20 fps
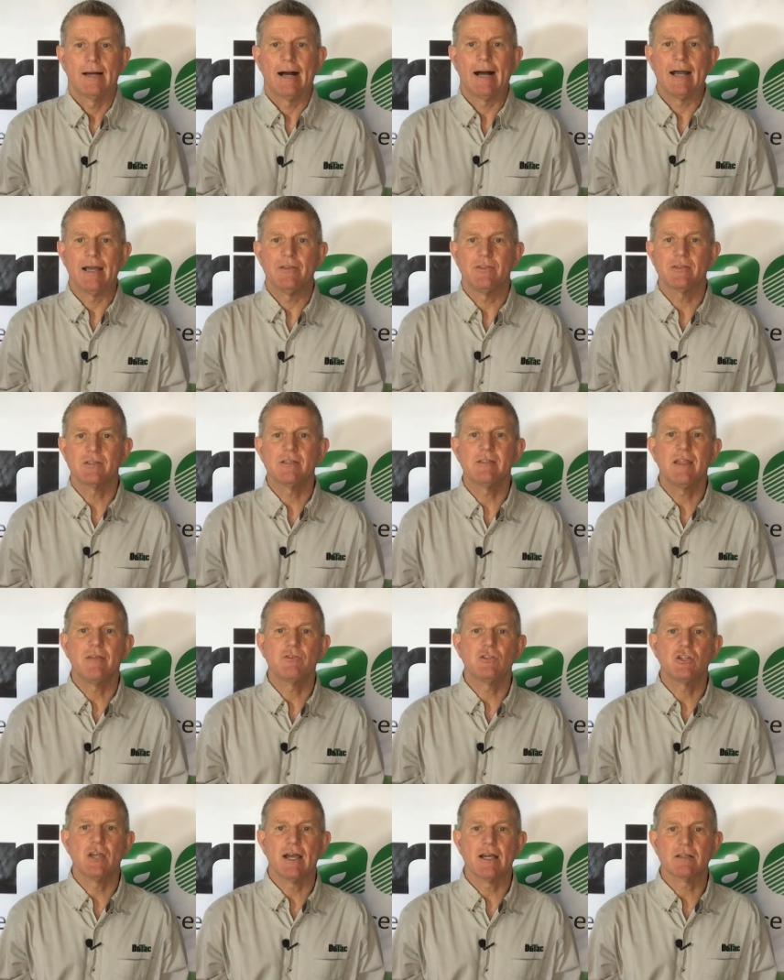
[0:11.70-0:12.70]
Hi, this is
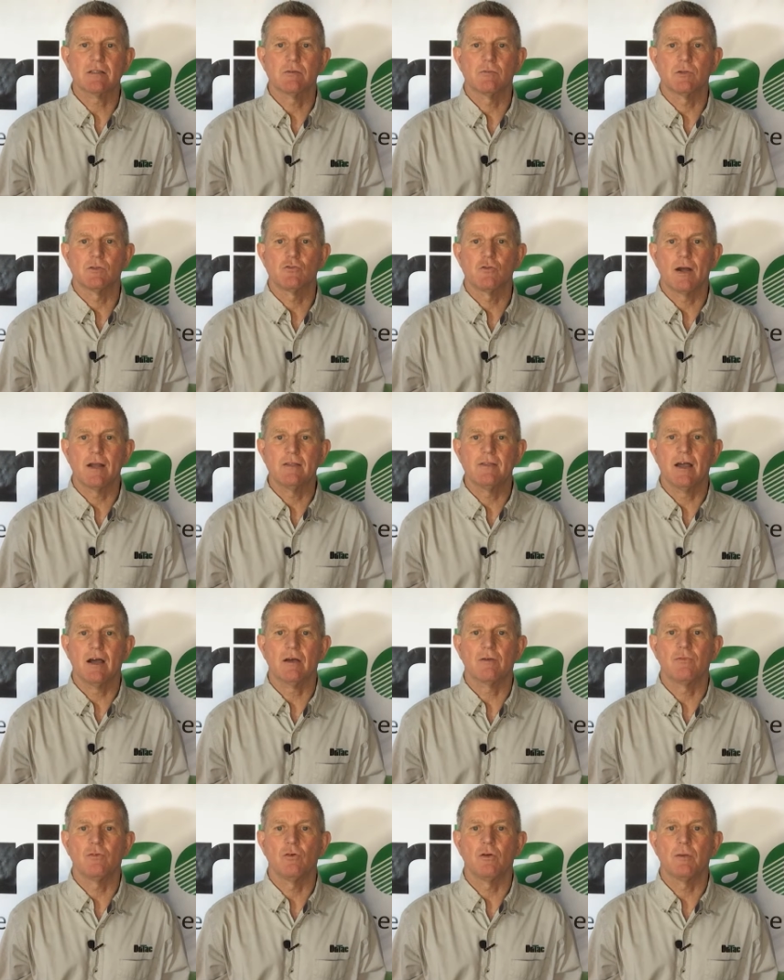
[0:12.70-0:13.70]
David Jackson with
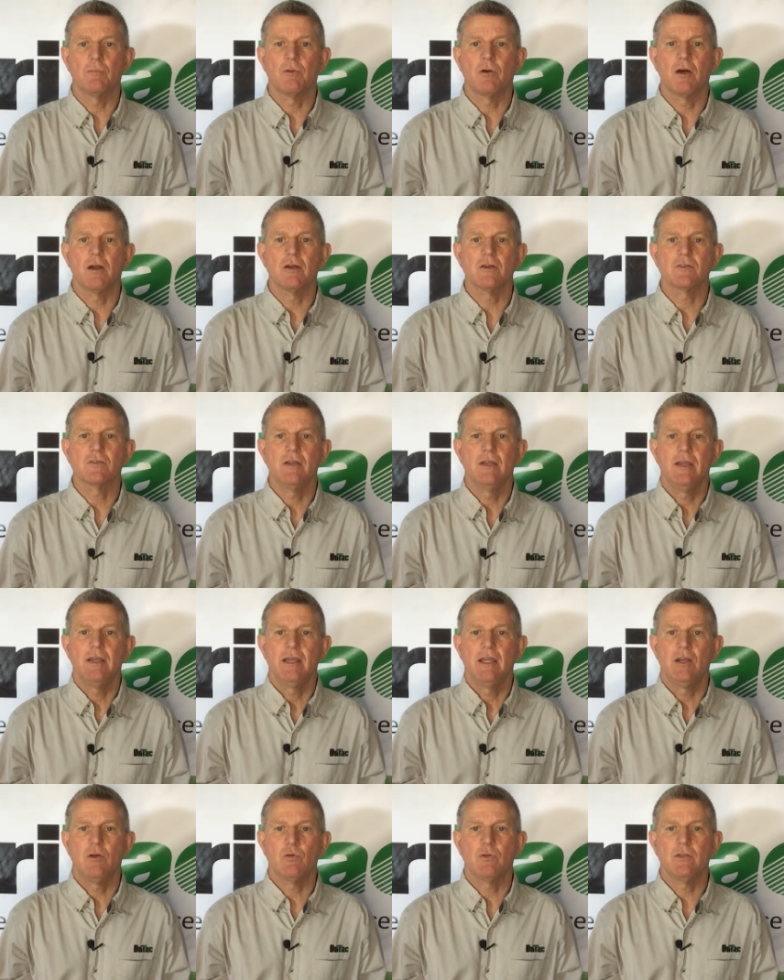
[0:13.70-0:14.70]
DriTac Flooring Products,
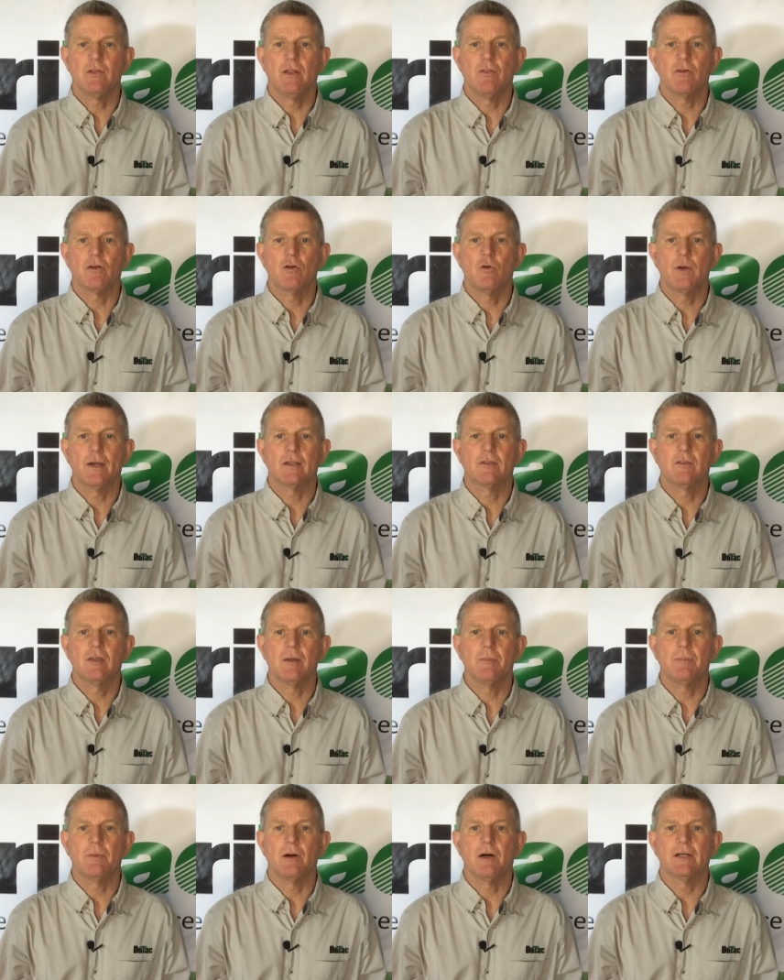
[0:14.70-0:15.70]
here with another quick
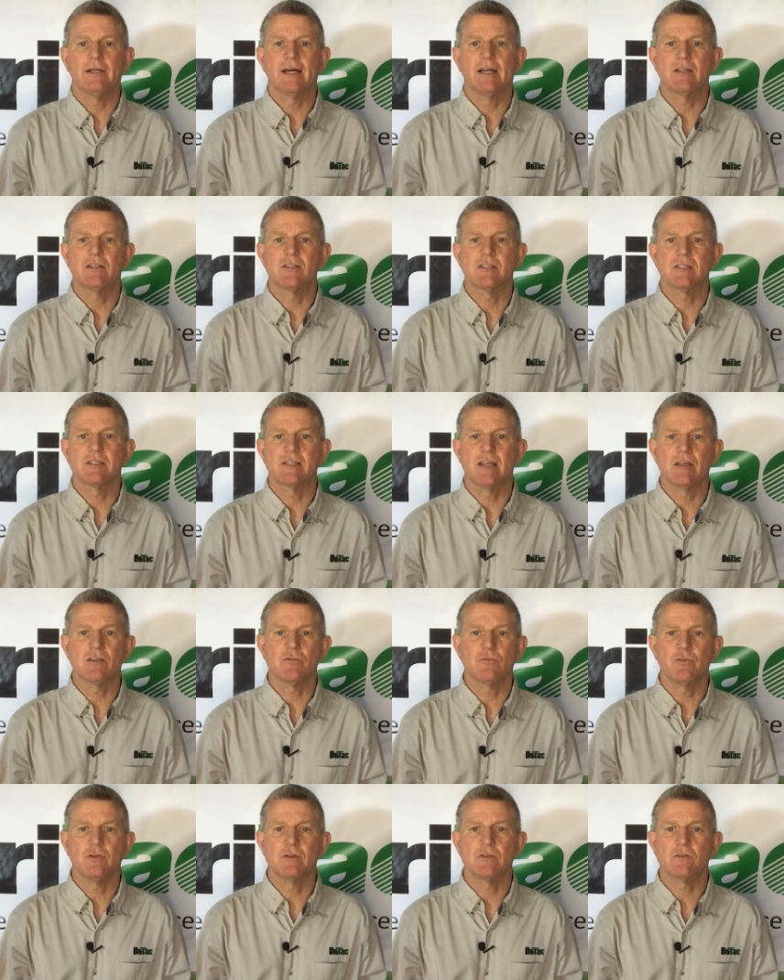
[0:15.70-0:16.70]
tip on how to
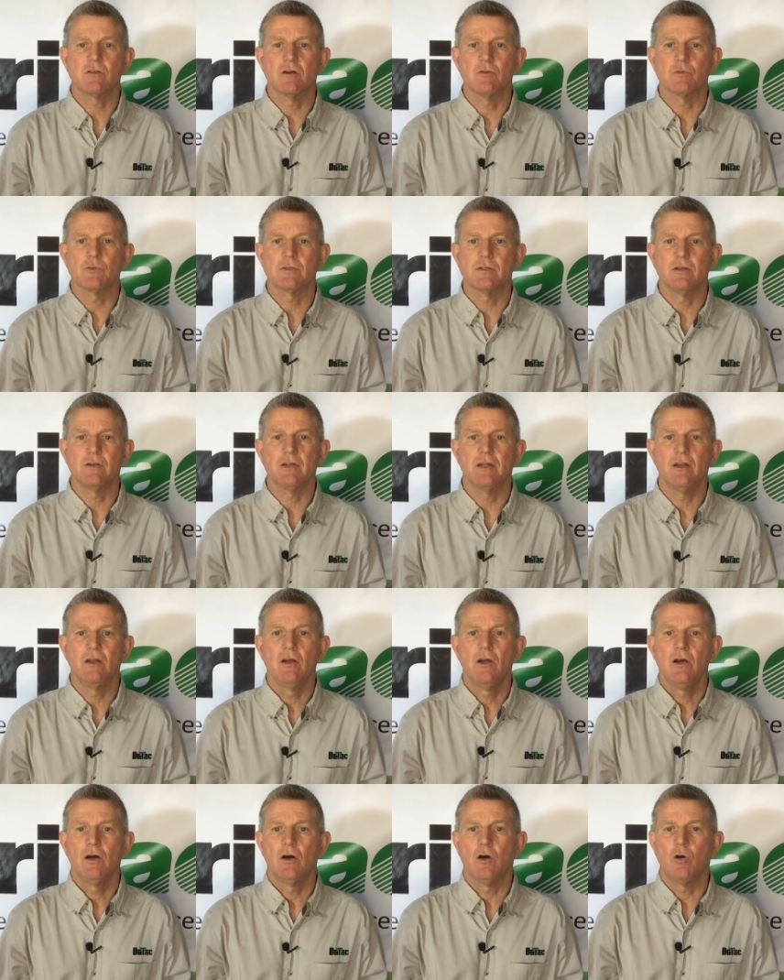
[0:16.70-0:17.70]
successfully install resilient
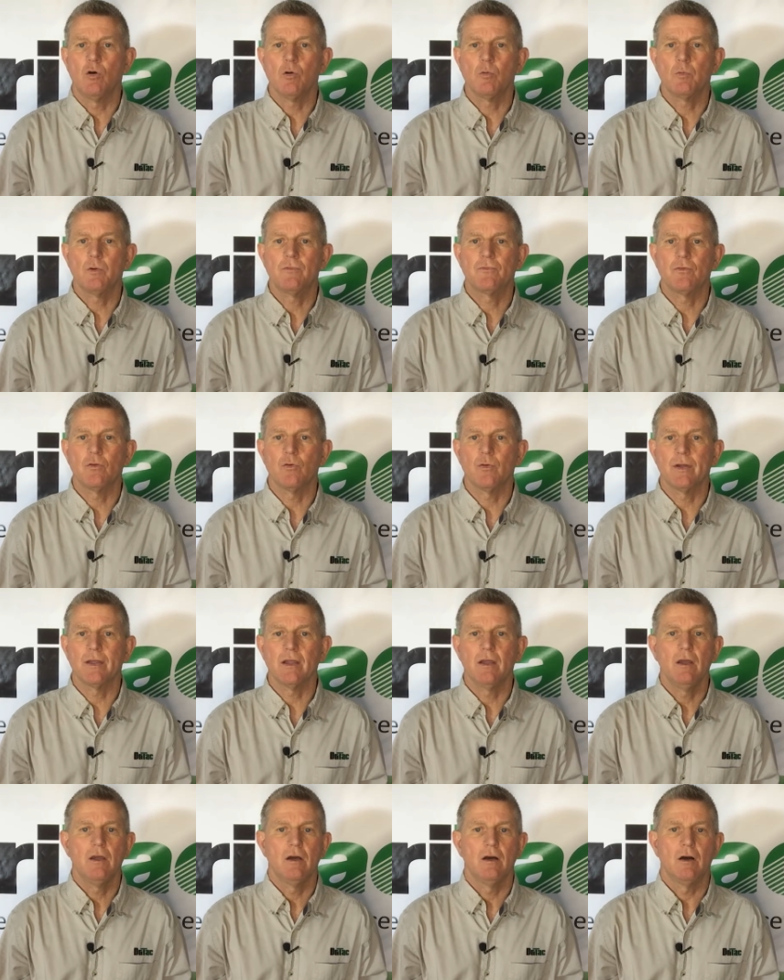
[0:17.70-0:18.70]
or wood
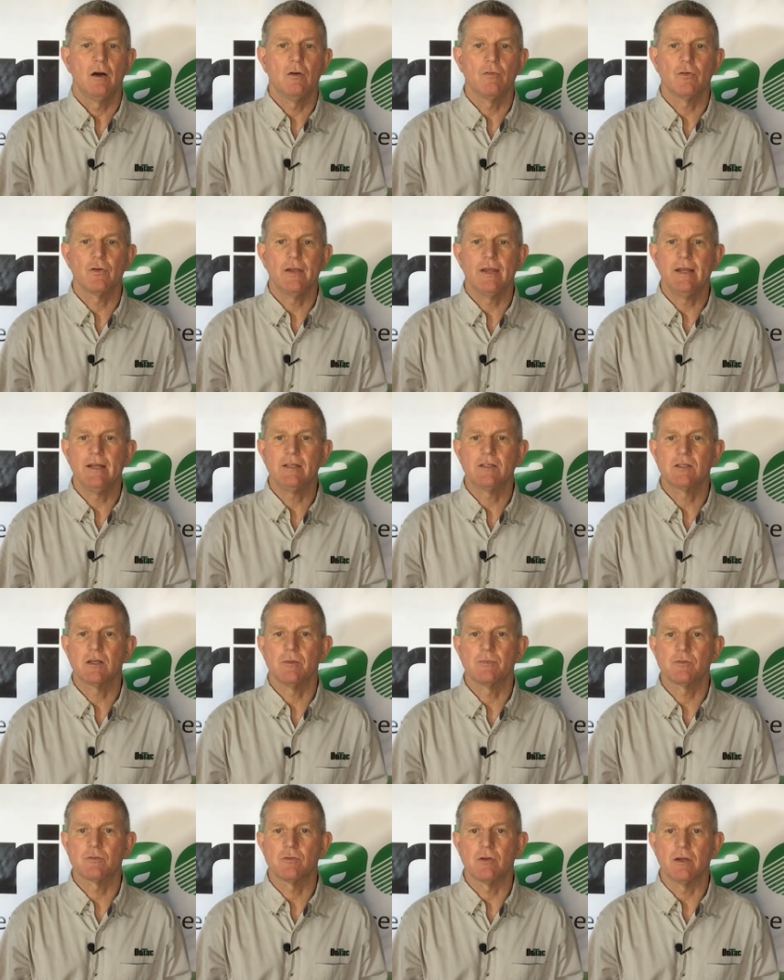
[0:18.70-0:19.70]
flooring over any
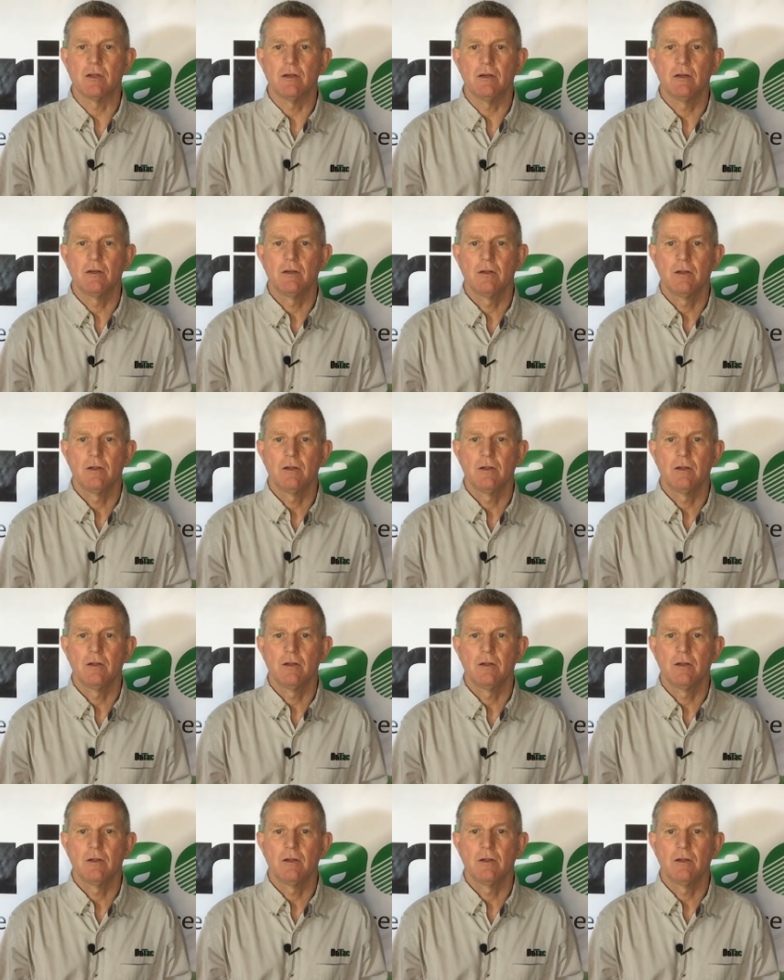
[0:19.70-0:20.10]
substrate.